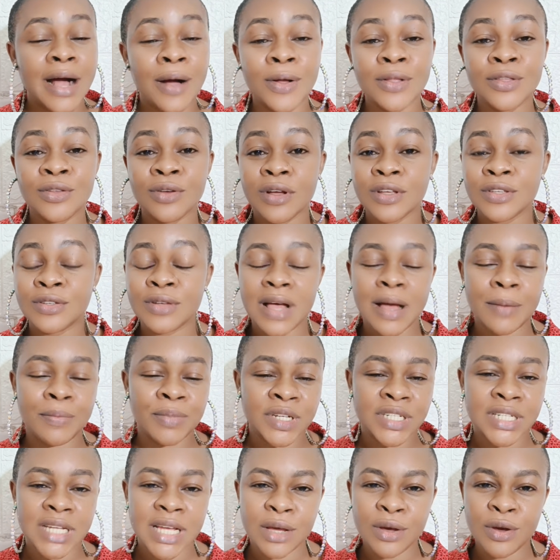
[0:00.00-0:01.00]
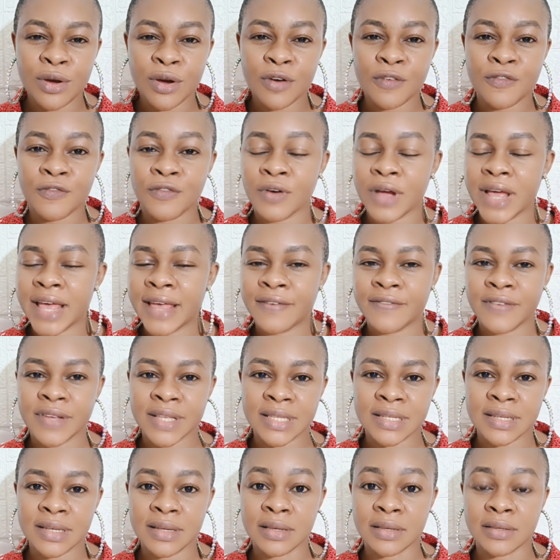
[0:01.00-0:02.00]
I want to also appreciate God for
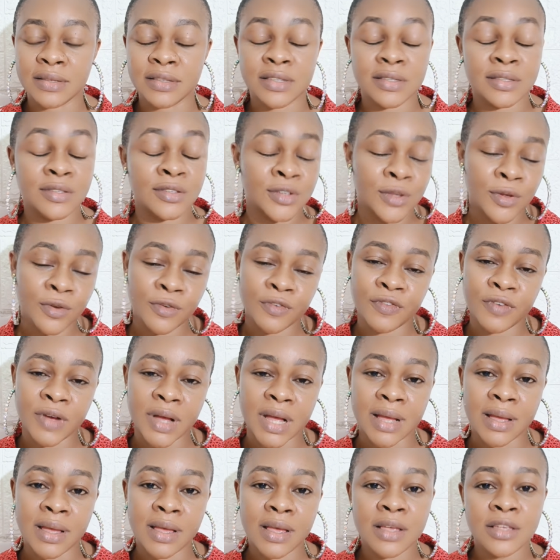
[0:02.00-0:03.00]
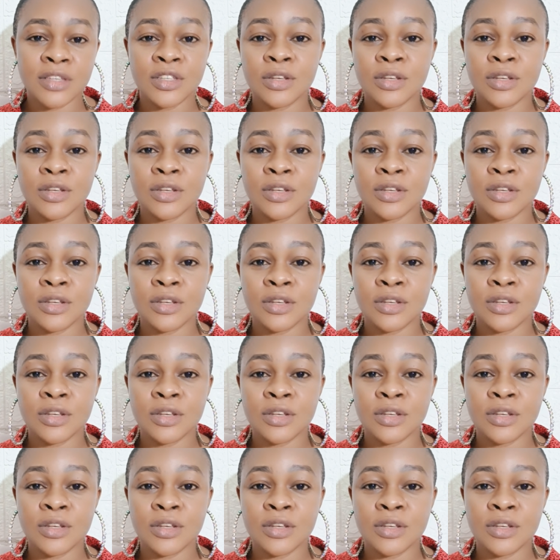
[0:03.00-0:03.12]
everything so far.